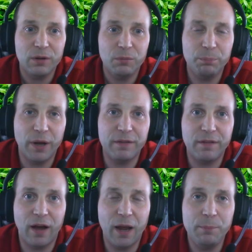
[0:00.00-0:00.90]
but
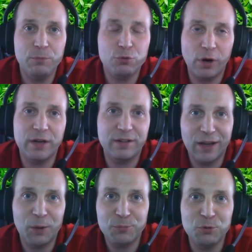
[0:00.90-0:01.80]
I'm trying to
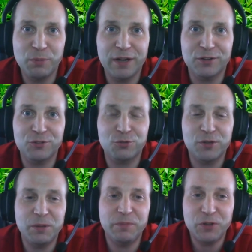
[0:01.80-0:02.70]
help you make a
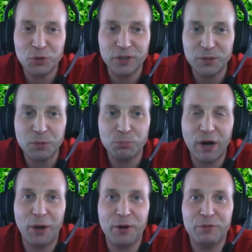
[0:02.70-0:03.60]
stream that you're going to be
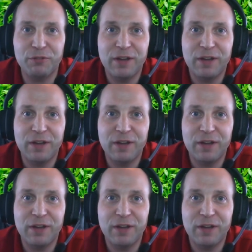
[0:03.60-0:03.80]
proud of